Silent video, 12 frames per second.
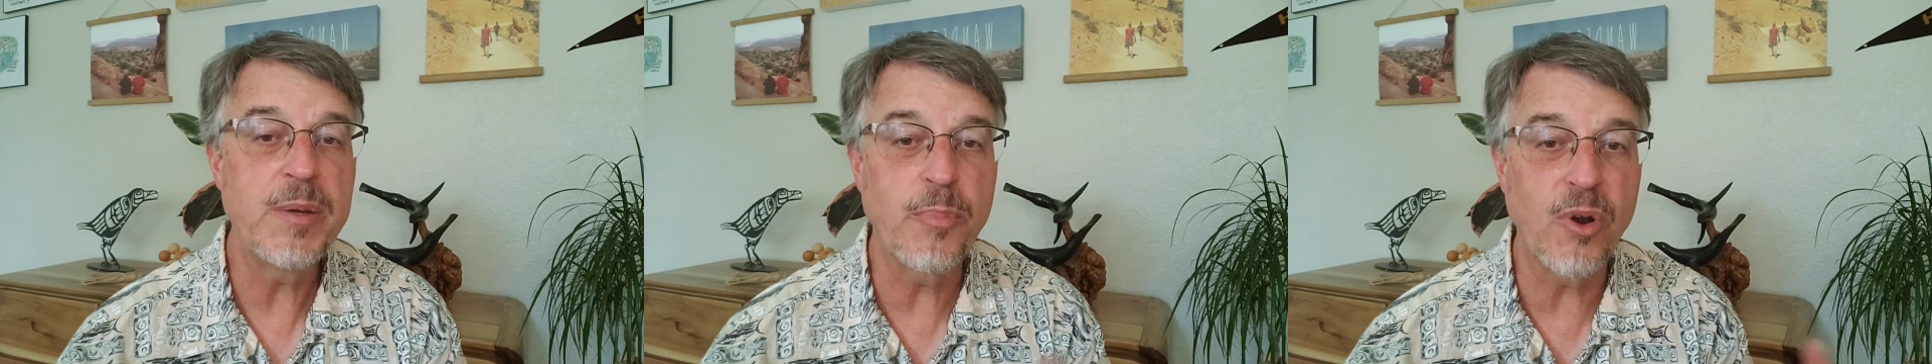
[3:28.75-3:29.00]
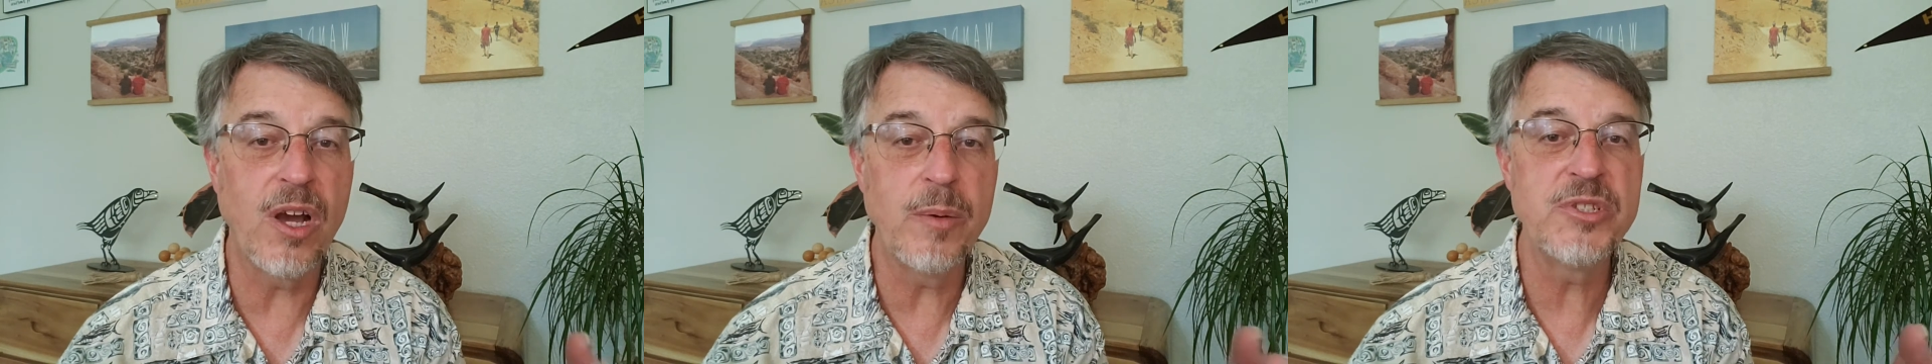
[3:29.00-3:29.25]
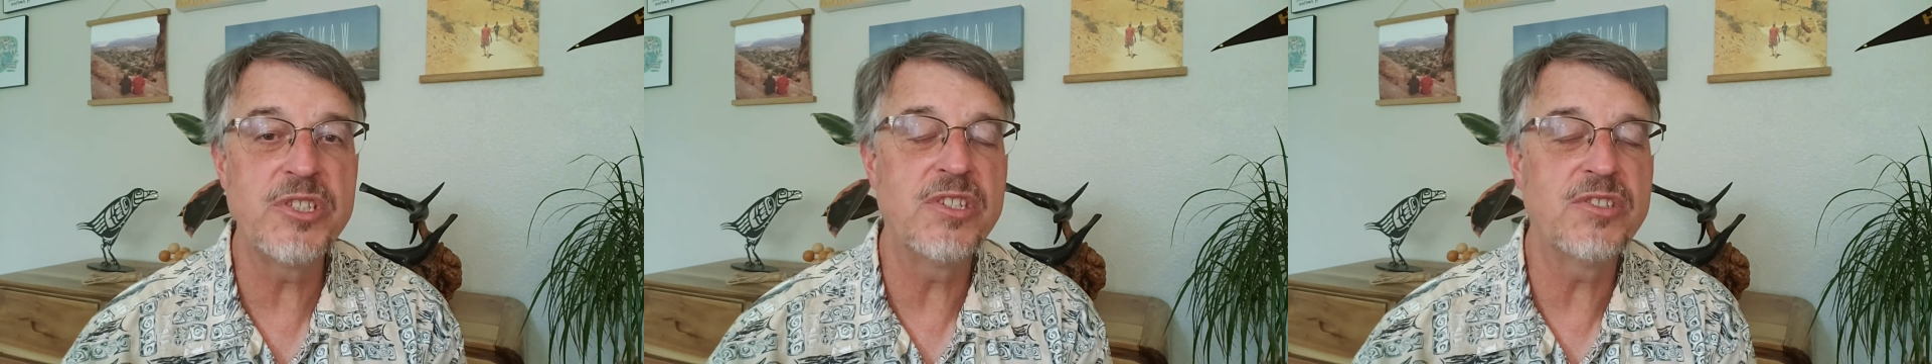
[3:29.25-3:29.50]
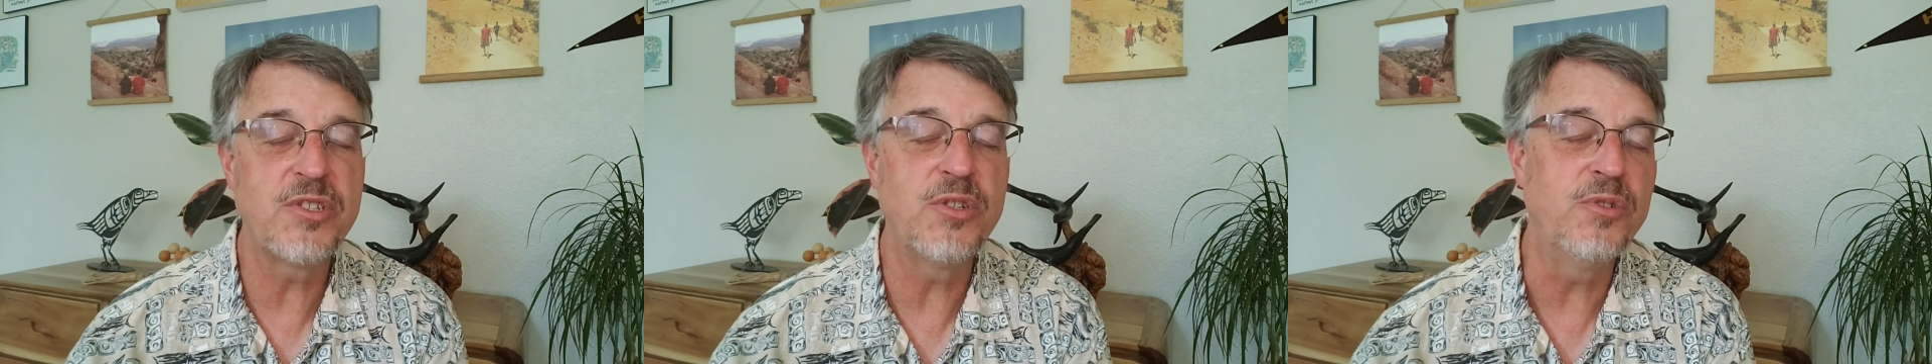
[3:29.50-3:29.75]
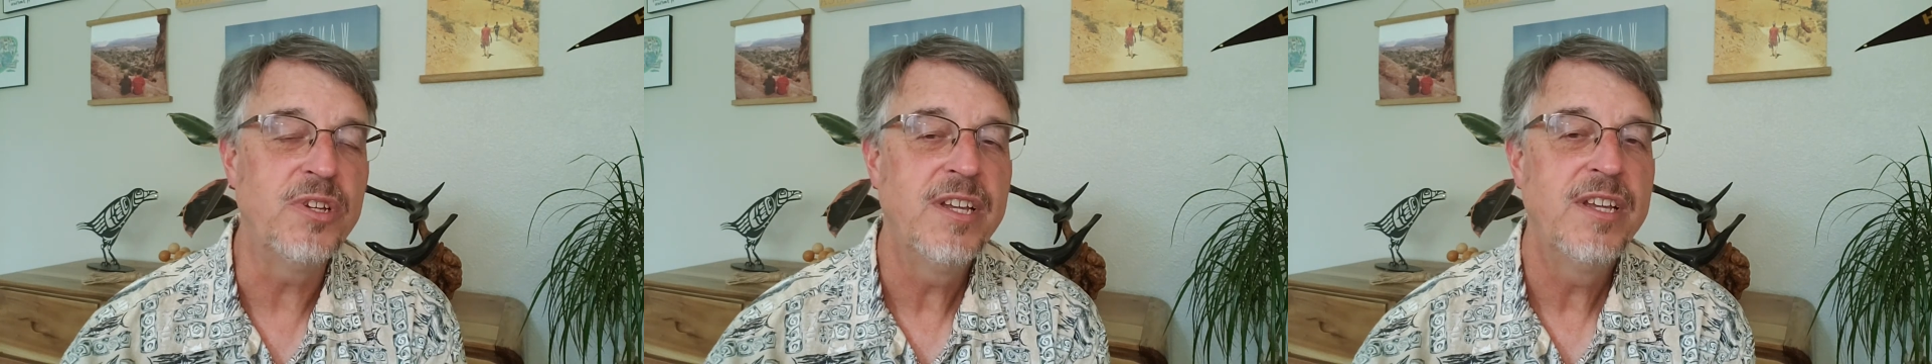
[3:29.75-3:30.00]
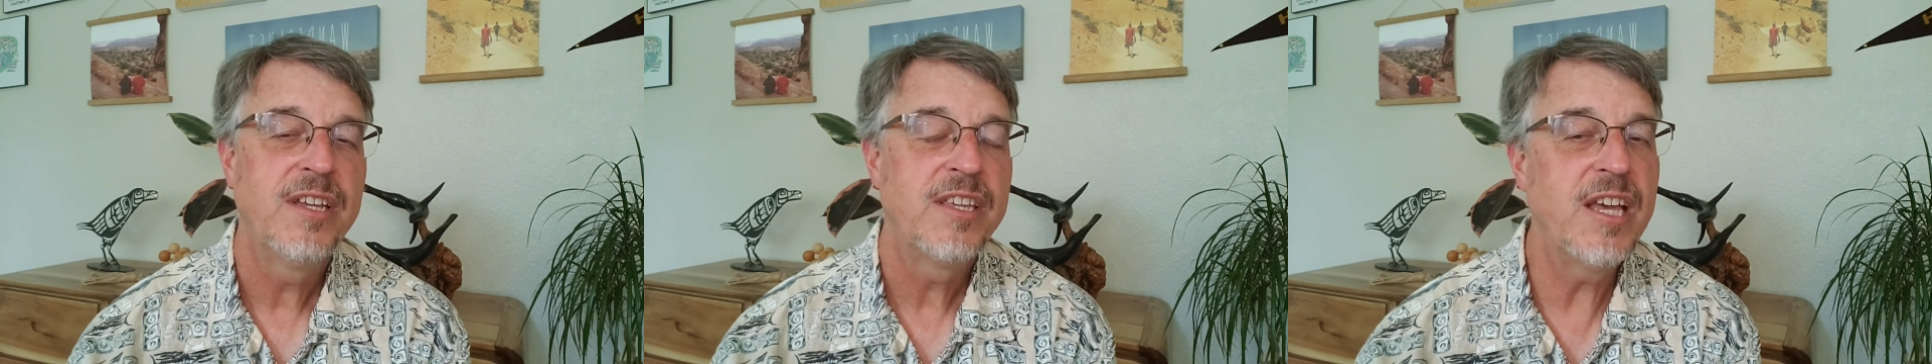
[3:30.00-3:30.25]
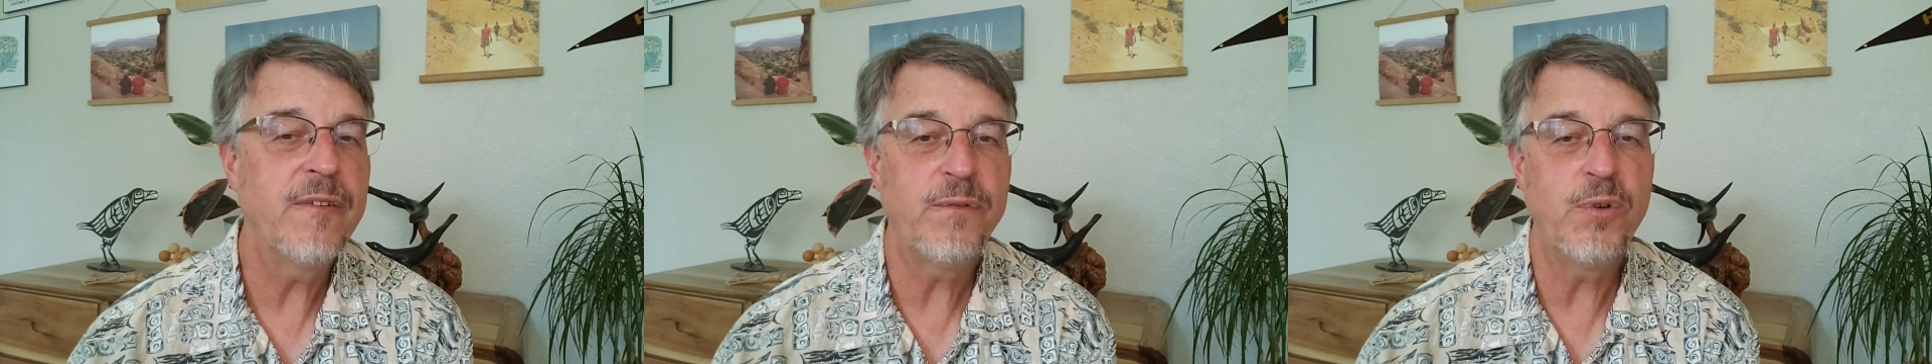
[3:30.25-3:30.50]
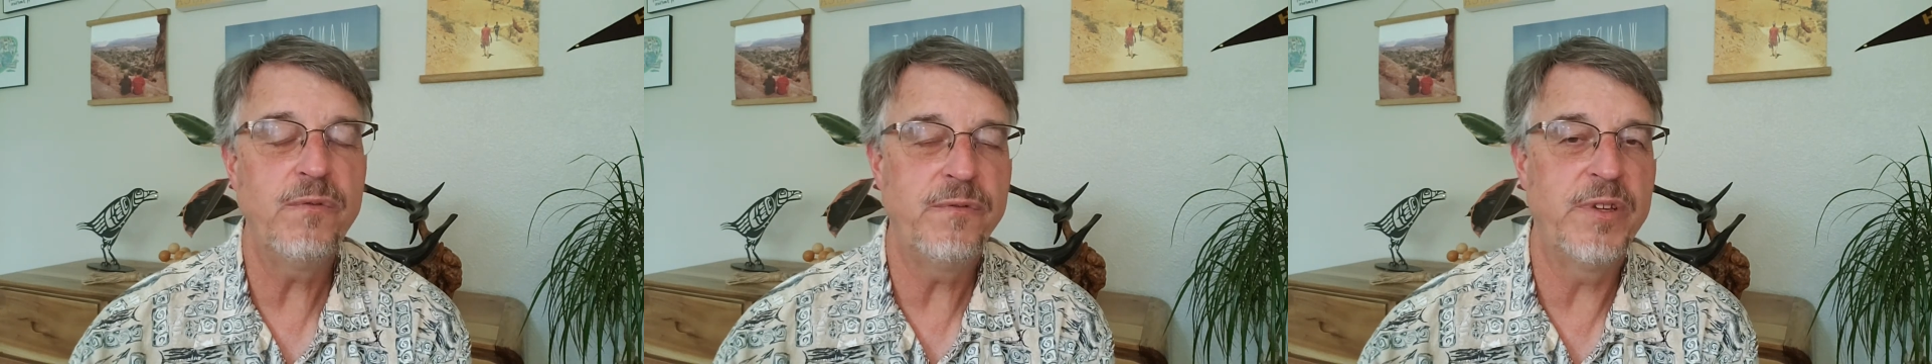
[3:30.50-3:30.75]
promises to yet
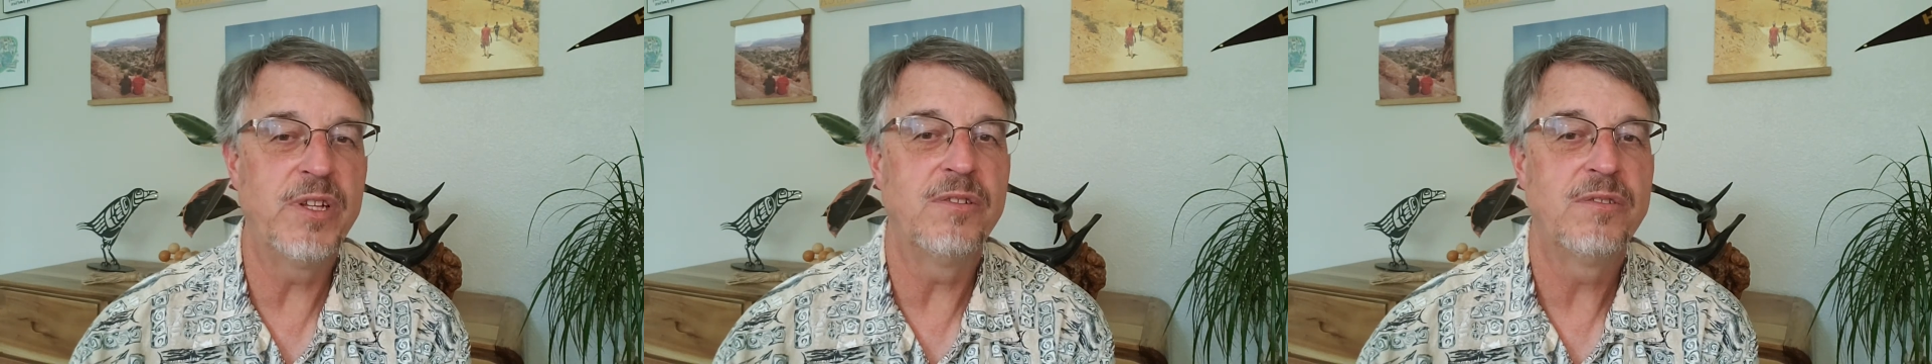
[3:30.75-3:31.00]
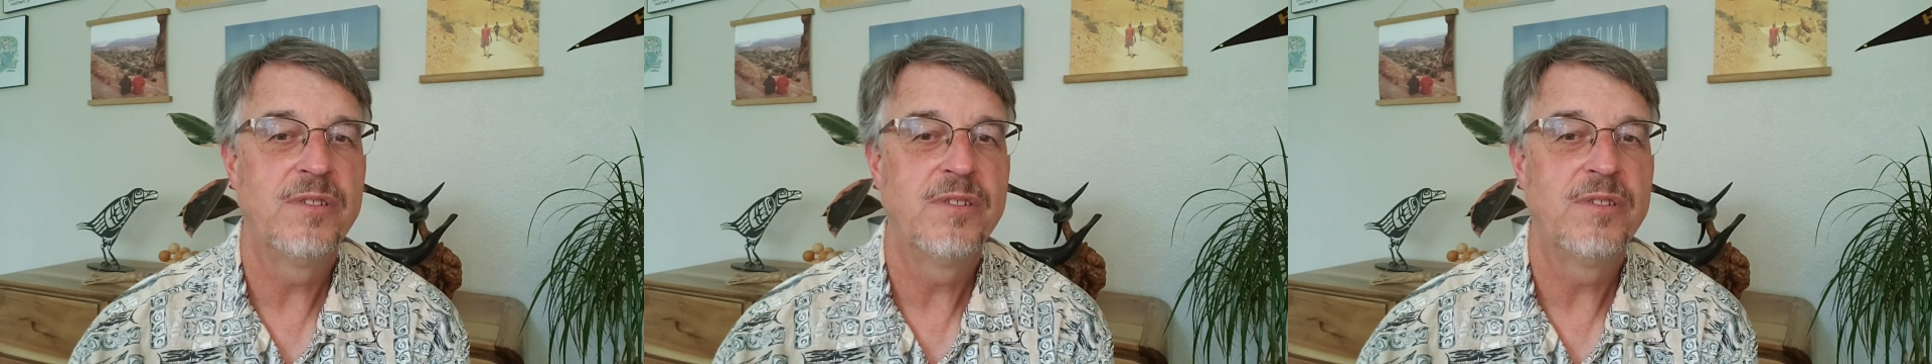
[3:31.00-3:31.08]
fulfill?